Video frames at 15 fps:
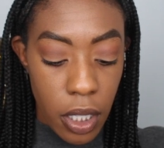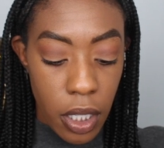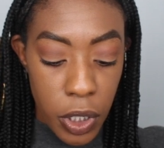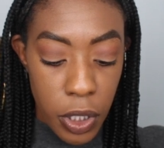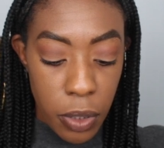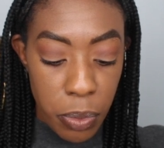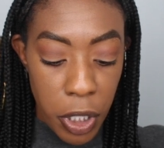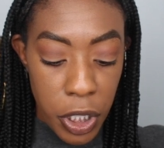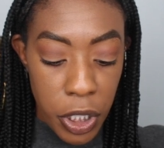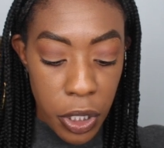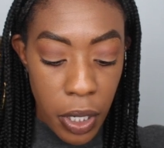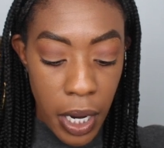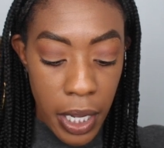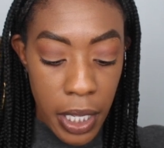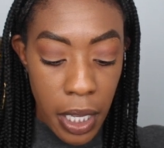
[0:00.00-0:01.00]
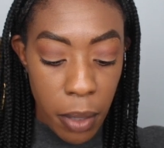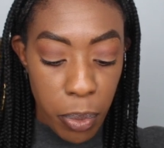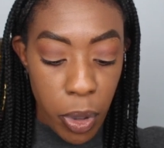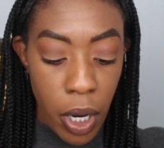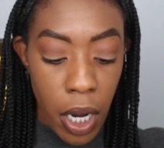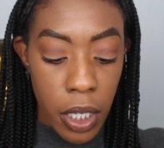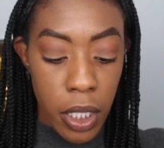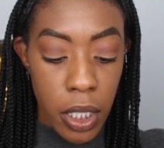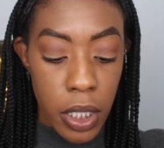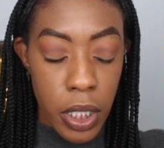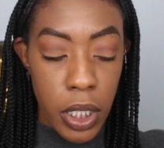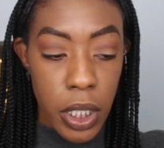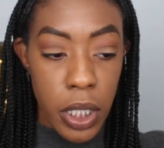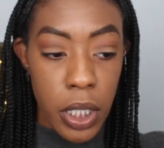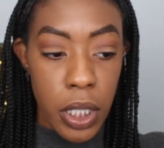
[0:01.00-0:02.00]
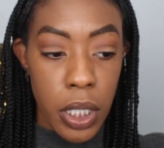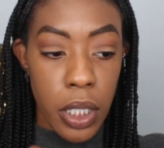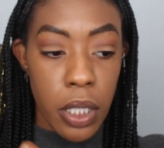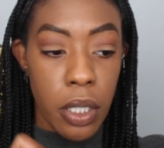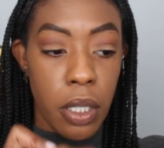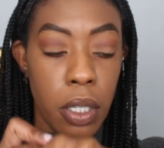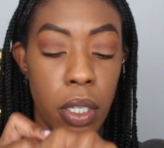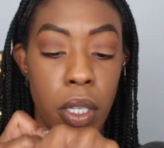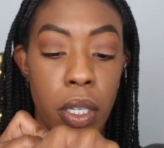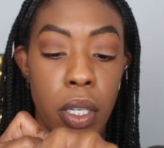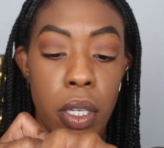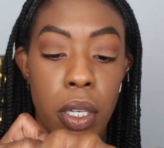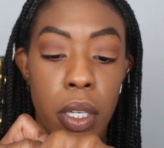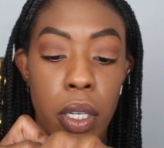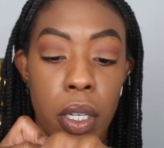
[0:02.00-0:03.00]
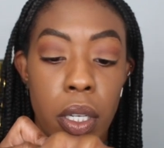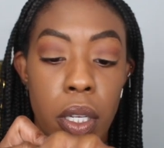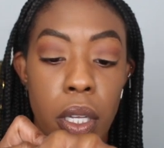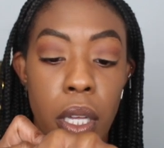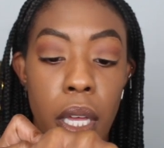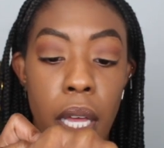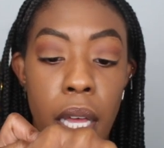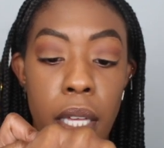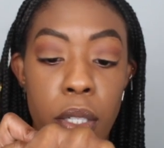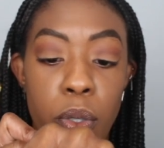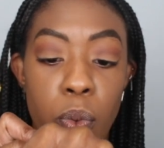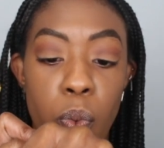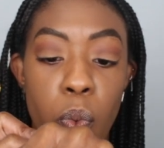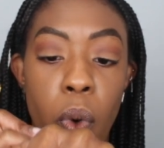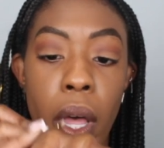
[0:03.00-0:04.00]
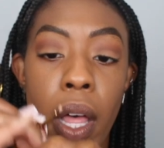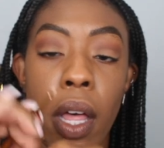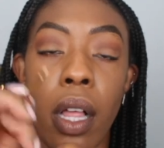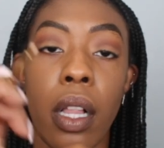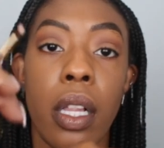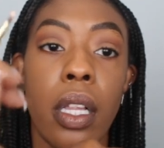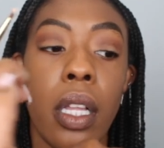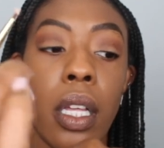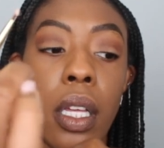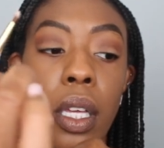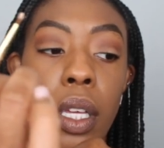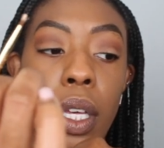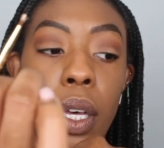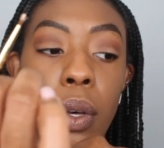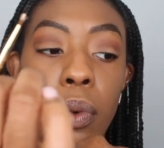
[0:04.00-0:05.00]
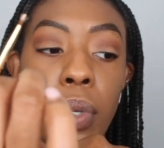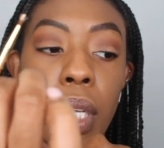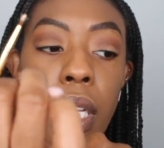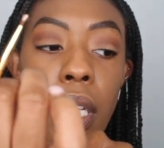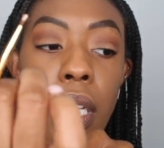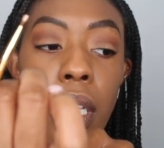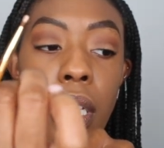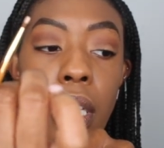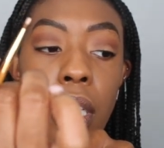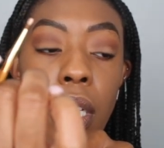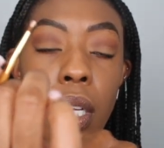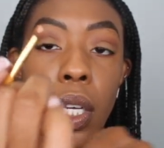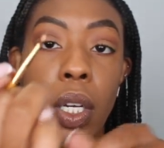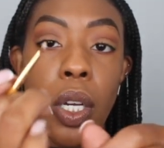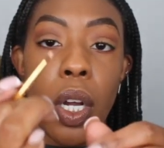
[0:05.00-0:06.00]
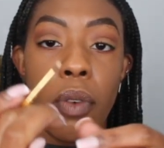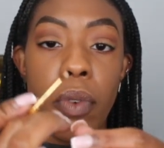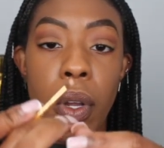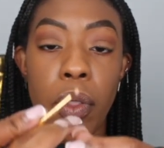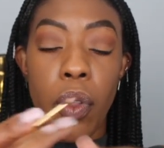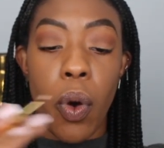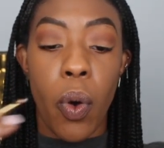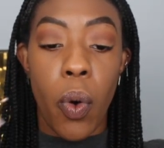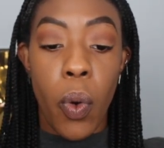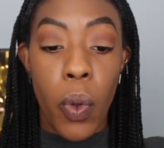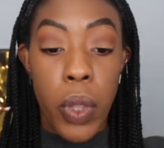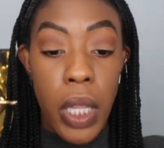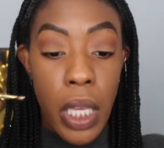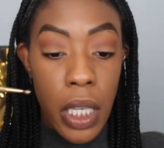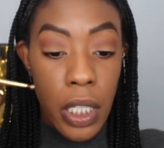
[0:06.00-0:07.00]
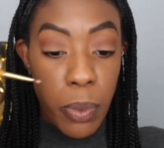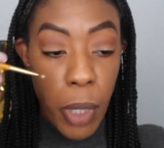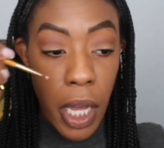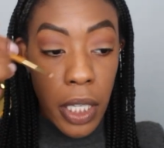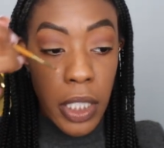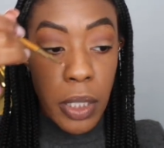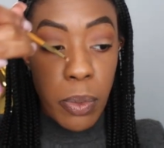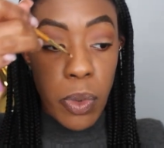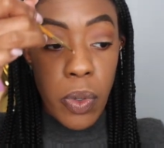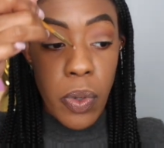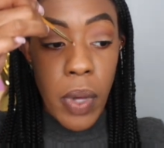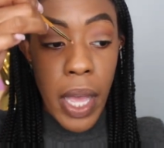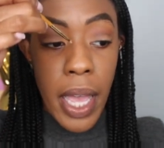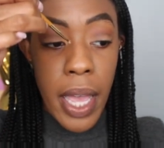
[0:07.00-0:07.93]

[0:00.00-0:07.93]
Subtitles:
Just make sure I get product as well coated around the whole thing as possible.